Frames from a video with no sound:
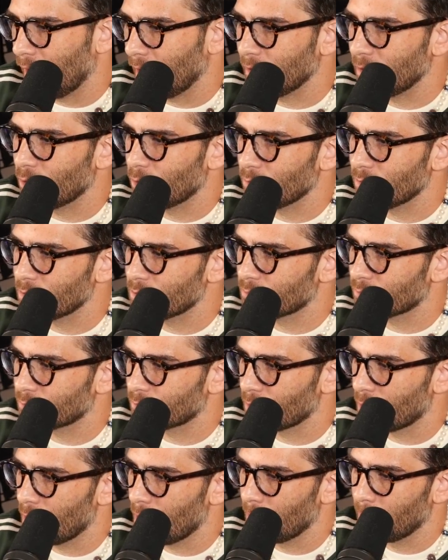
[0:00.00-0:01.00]
know this
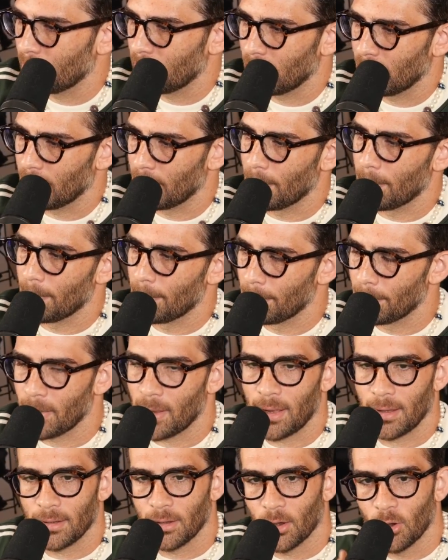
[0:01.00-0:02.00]
from
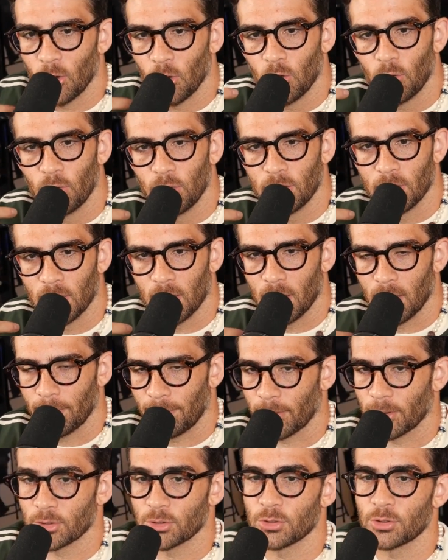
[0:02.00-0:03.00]
my own
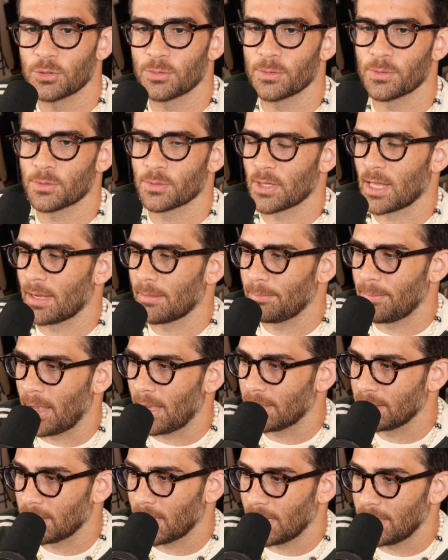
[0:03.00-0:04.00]
personal experience with like
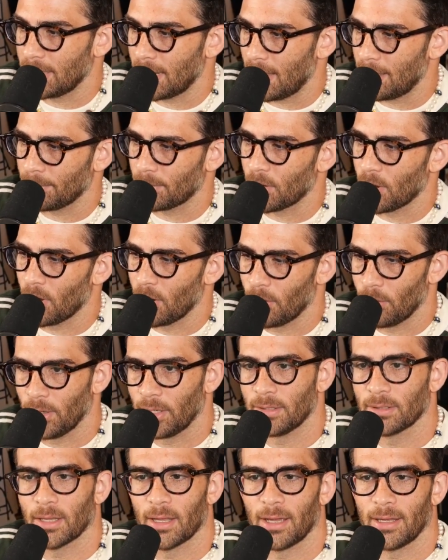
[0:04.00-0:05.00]
Bandai Namco
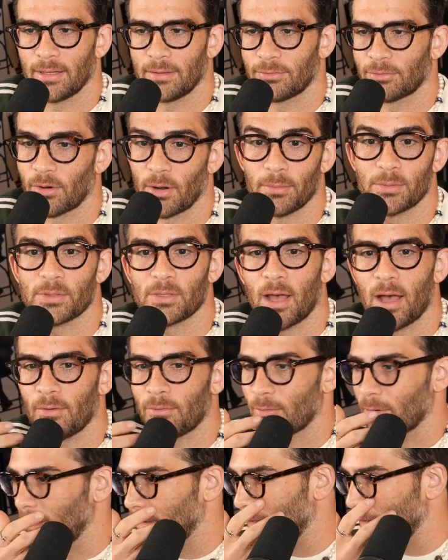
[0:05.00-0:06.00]
and like From Software.